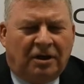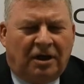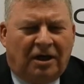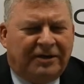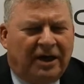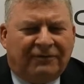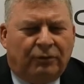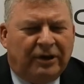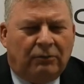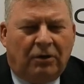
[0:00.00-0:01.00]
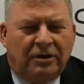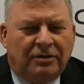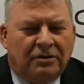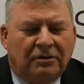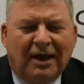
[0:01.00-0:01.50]
The
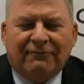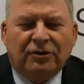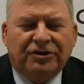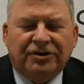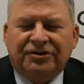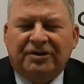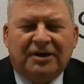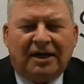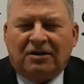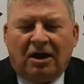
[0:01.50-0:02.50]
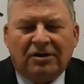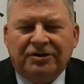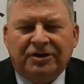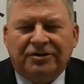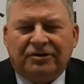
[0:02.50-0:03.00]
F-21 leverages the
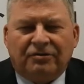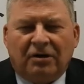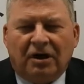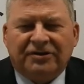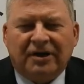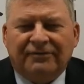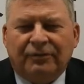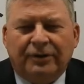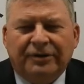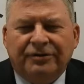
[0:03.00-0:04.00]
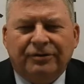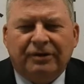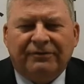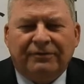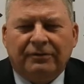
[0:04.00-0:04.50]
technologies across
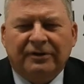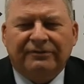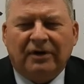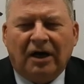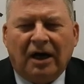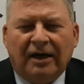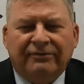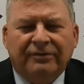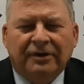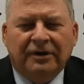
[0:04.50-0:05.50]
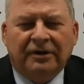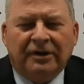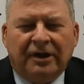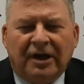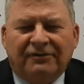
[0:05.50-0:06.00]
F-22, F-35,
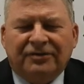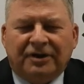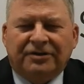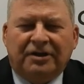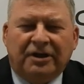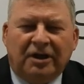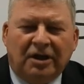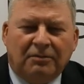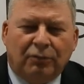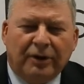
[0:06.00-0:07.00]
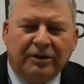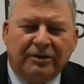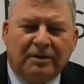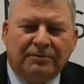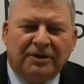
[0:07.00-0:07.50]
and F-16 and
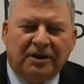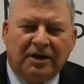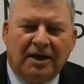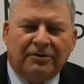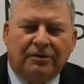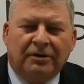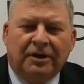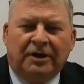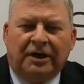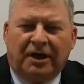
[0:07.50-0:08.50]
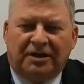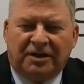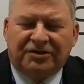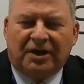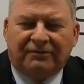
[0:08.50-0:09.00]
bring them together in
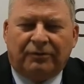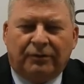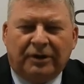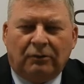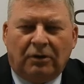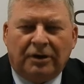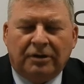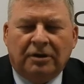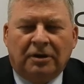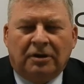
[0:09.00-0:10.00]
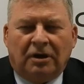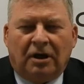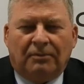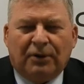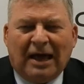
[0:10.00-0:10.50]
this F-21
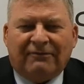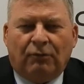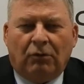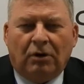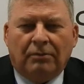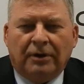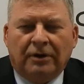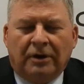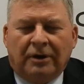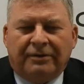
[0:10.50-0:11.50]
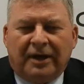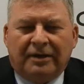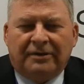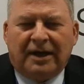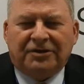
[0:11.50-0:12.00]
platform
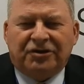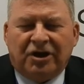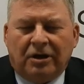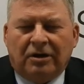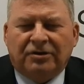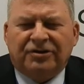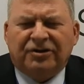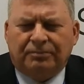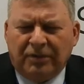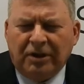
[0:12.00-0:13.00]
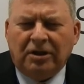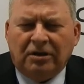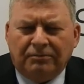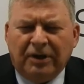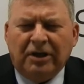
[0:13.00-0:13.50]
that shares
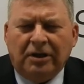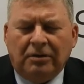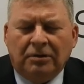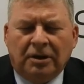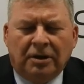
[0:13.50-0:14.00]
many